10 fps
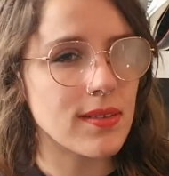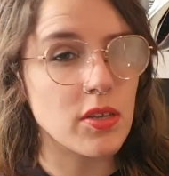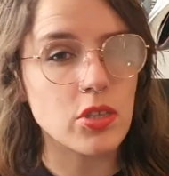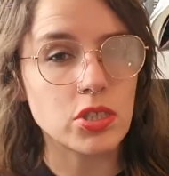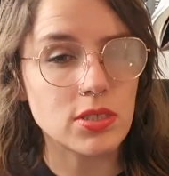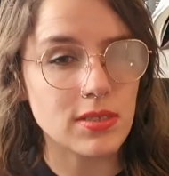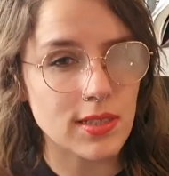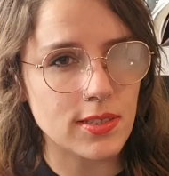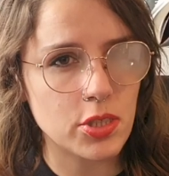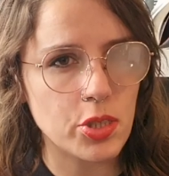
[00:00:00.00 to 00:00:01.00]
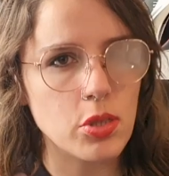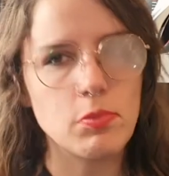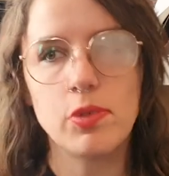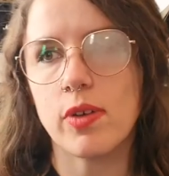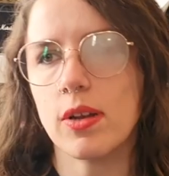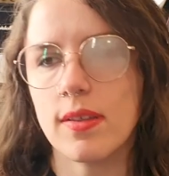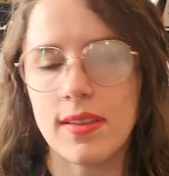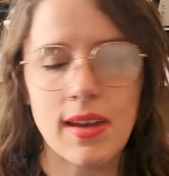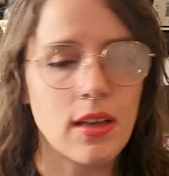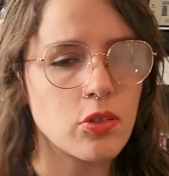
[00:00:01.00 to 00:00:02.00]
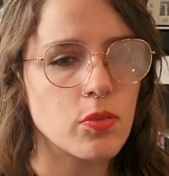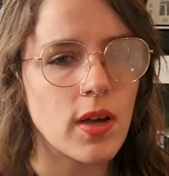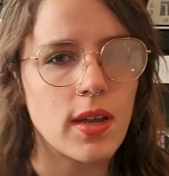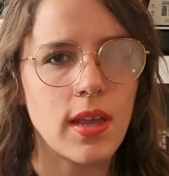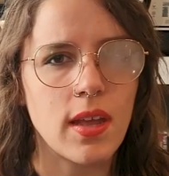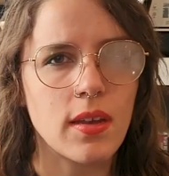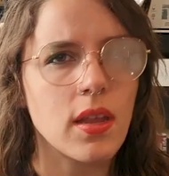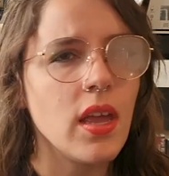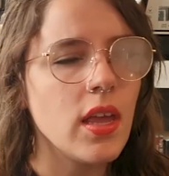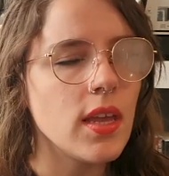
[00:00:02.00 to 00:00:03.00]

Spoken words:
that you could just listen to, move on to the next one, and